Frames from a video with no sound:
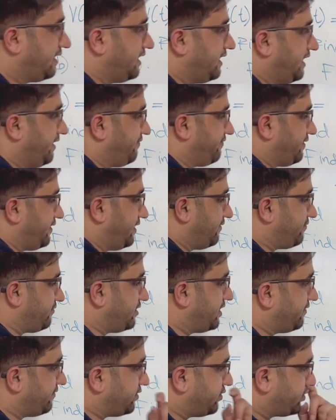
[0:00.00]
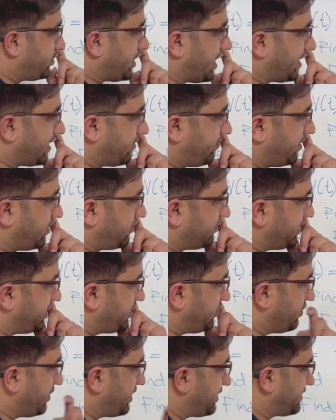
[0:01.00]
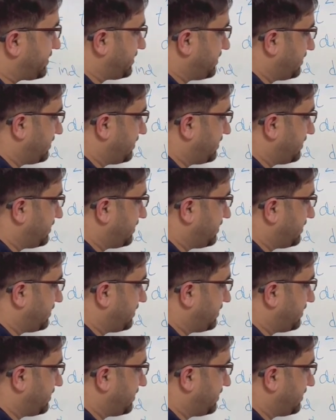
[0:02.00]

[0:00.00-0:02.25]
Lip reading: If you talk about the units,